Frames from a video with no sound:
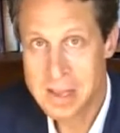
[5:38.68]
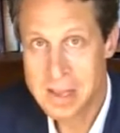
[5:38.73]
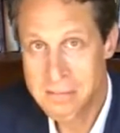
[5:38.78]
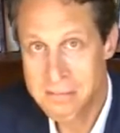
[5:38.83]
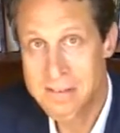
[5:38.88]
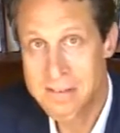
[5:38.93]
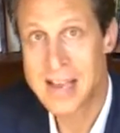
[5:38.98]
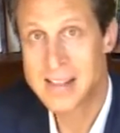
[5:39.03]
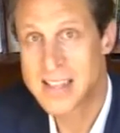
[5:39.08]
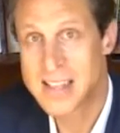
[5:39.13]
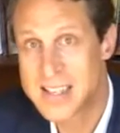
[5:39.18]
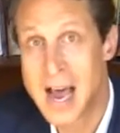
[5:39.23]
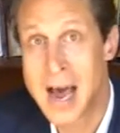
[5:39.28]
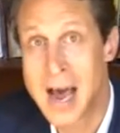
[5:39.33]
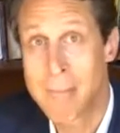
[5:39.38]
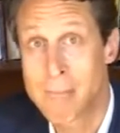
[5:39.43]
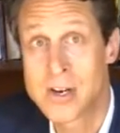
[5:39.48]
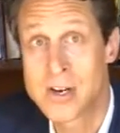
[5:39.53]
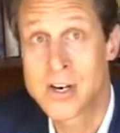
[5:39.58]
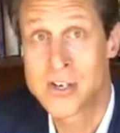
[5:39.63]
In fact, the
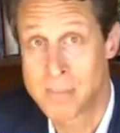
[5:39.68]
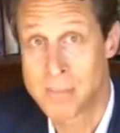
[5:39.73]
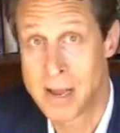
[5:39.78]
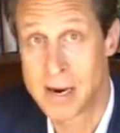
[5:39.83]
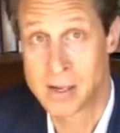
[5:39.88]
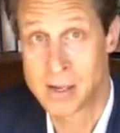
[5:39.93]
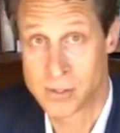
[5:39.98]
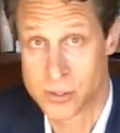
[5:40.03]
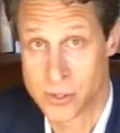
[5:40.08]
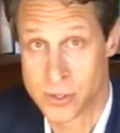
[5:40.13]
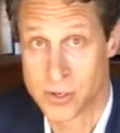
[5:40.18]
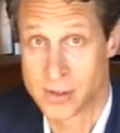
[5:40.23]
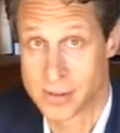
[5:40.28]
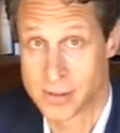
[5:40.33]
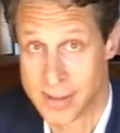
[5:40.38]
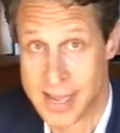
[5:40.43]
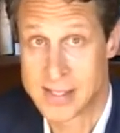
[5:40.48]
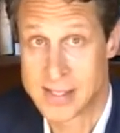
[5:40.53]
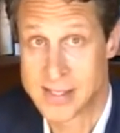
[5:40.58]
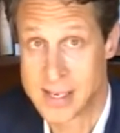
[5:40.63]
top British medical journal, The
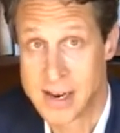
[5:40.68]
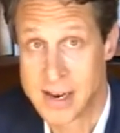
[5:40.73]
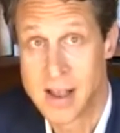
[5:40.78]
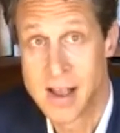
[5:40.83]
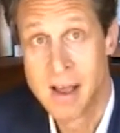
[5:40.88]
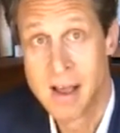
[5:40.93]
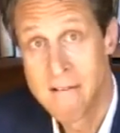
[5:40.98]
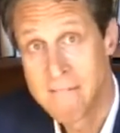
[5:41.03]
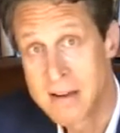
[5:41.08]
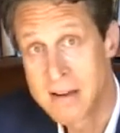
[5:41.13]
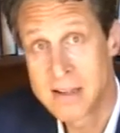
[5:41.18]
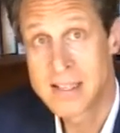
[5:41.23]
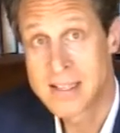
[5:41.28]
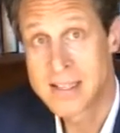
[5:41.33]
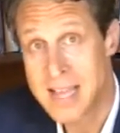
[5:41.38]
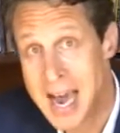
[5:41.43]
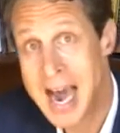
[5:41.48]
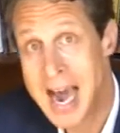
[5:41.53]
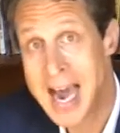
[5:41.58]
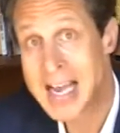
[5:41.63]
Lancet, found that
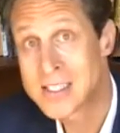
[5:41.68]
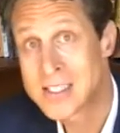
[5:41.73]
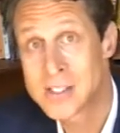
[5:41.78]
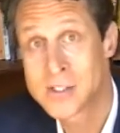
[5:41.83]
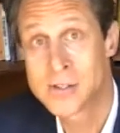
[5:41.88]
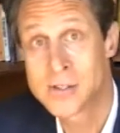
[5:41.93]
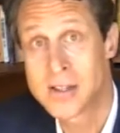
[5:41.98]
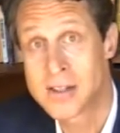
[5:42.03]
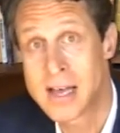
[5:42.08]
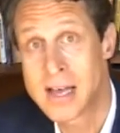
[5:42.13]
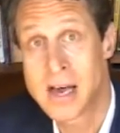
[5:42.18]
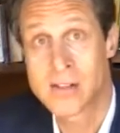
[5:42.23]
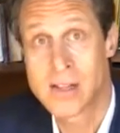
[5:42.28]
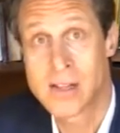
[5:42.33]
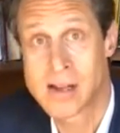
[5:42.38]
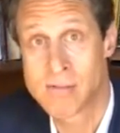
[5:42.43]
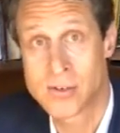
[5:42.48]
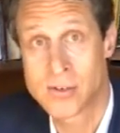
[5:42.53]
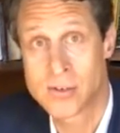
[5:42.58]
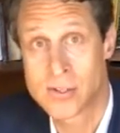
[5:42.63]
the highest glutathione
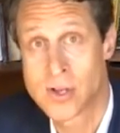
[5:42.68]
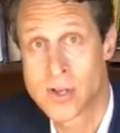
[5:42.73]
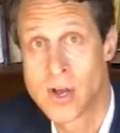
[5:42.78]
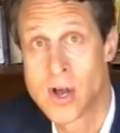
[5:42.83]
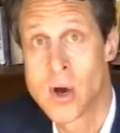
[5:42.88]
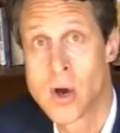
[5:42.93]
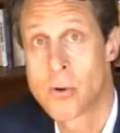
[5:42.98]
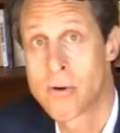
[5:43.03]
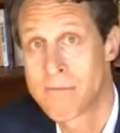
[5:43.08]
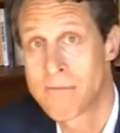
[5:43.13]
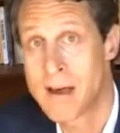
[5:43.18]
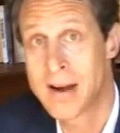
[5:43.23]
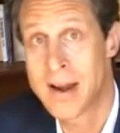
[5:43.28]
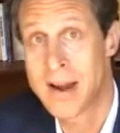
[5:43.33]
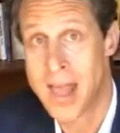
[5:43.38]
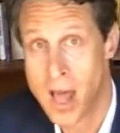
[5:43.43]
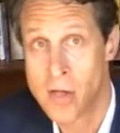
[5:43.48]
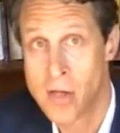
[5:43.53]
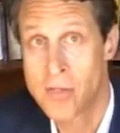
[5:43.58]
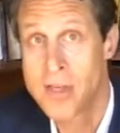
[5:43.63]
levels were found in
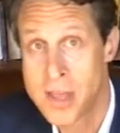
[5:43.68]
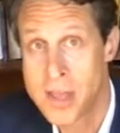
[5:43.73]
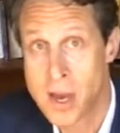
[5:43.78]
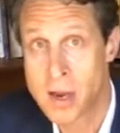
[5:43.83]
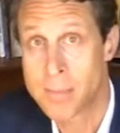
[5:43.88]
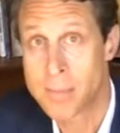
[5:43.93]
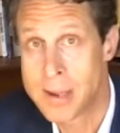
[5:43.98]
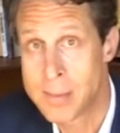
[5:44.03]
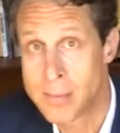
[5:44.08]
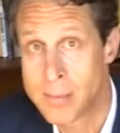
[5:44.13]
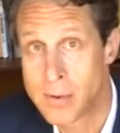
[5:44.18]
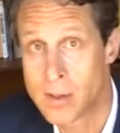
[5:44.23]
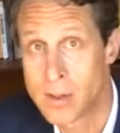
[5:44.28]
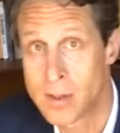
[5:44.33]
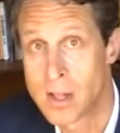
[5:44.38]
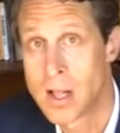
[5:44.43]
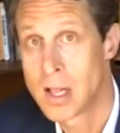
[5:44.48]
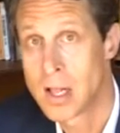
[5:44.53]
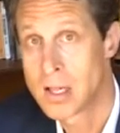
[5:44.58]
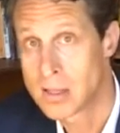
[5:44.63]
healthy young people,
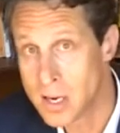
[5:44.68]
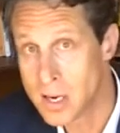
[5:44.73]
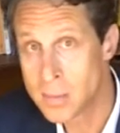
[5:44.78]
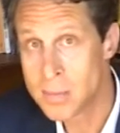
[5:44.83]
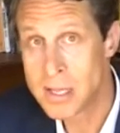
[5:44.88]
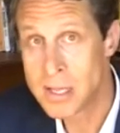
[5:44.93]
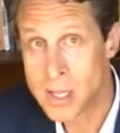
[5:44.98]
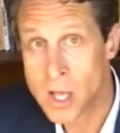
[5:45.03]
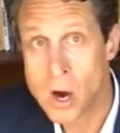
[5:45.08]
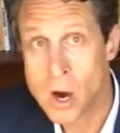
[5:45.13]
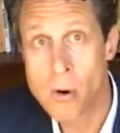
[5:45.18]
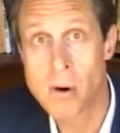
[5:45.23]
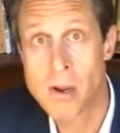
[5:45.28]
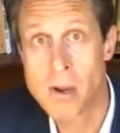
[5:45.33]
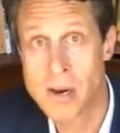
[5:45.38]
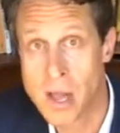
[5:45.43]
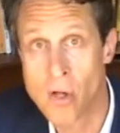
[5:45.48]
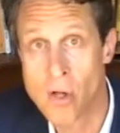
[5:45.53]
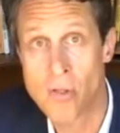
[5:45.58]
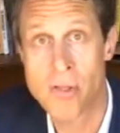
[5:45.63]
a little bit lower
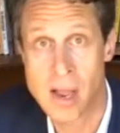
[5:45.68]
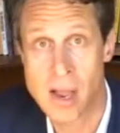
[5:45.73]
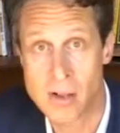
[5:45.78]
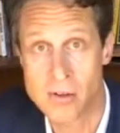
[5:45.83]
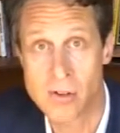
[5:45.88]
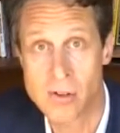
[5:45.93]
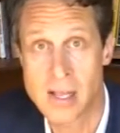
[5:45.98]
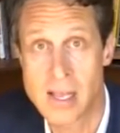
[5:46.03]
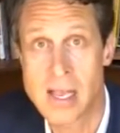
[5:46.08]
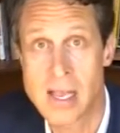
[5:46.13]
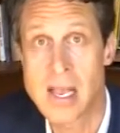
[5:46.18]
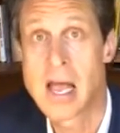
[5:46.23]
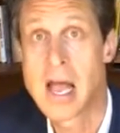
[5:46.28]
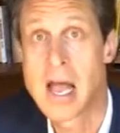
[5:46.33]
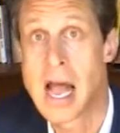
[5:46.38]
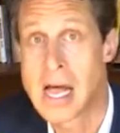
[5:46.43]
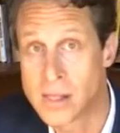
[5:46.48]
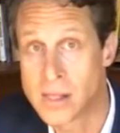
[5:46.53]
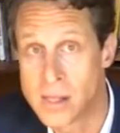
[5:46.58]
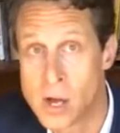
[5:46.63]
in healthy elderly,
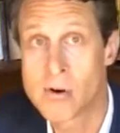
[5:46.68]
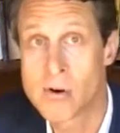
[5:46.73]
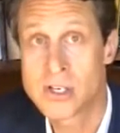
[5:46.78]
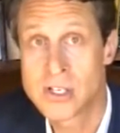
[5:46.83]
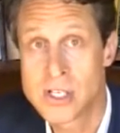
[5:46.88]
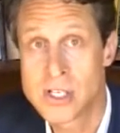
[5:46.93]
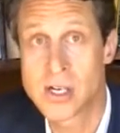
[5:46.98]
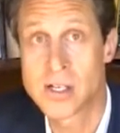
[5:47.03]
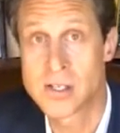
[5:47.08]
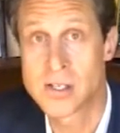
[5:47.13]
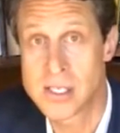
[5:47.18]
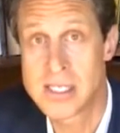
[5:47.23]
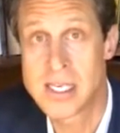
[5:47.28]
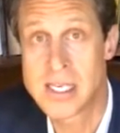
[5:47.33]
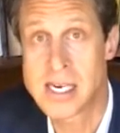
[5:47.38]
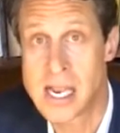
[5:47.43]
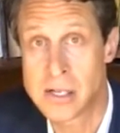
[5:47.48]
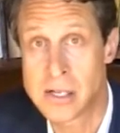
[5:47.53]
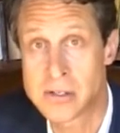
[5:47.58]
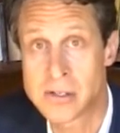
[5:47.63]
and lower still in the
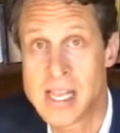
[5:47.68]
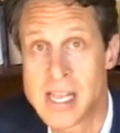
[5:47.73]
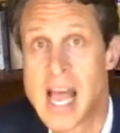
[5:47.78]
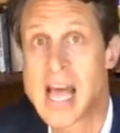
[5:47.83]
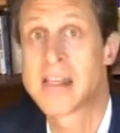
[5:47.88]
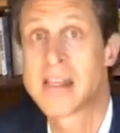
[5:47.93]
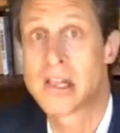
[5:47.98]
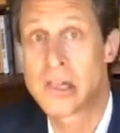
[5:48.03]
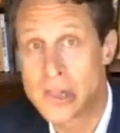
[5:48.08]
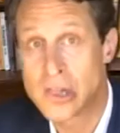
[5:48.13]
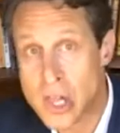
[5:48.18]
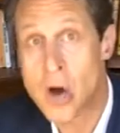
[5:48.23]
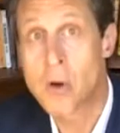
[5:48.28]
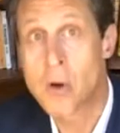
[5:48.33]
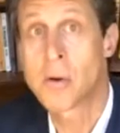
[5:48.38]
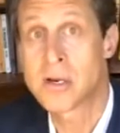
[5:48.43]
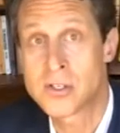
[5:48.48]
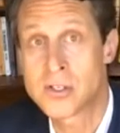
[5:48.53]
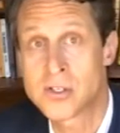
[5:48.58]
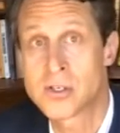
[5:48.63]
sick elderly, and the
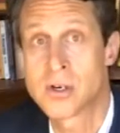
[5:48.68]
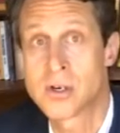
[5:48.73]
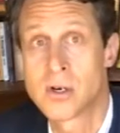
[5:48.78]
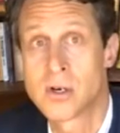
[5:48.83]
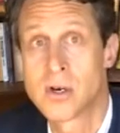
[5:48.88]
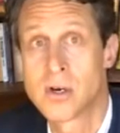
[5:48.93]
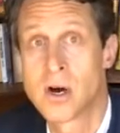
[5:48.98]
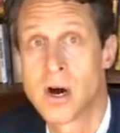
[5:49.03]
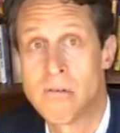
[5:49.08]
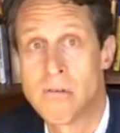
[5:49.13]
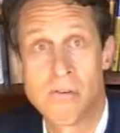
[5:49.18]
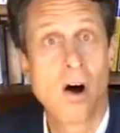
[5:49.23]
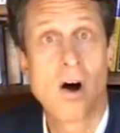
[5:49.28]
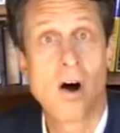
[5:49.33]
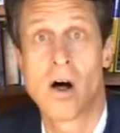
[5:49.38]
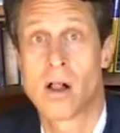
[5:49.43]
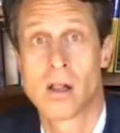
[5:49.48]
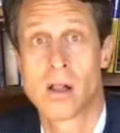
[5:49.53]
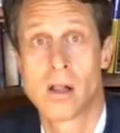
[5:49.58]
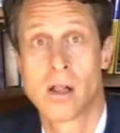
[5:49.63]
lowest of
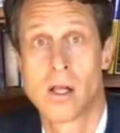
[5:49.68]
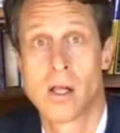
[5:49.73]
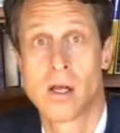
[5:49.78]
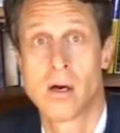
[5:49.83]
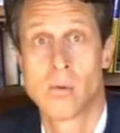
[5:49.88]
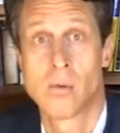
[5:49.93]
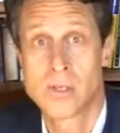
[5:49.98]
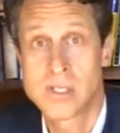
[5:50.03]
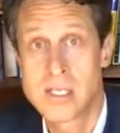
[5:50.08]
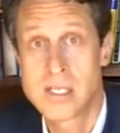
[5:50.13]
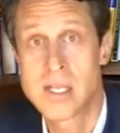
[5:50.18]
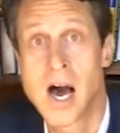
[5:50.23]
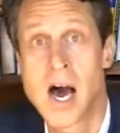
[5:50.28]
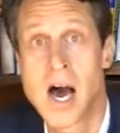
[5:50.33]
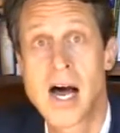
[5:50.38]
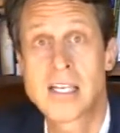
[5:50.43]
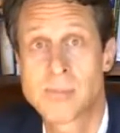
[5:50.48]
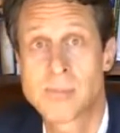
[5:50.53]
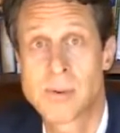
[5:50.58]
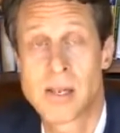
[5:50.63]
all was in the
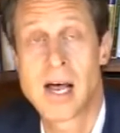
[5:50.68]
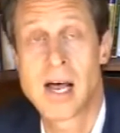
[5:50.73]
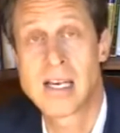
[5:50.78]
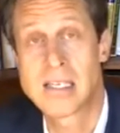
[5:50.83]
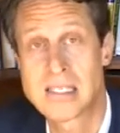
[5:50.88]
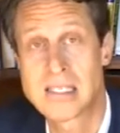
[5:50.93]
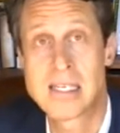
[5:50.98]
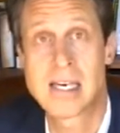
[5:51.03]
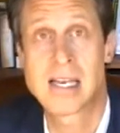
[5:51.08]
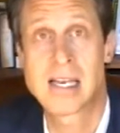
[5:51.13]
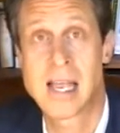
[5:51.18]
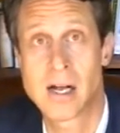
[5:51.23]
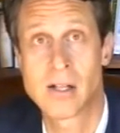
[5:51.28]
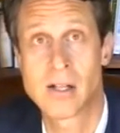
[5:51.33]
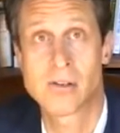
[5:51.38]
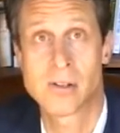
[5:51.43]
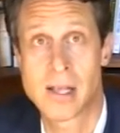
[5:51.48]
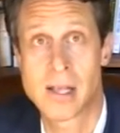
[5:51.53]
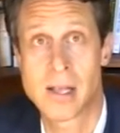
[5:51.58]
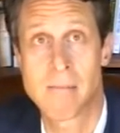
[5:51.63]
hospitalized sick
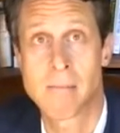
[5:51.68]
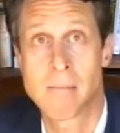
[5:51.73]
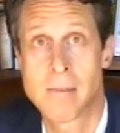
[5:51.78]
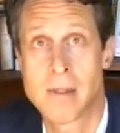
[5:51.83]
elderly.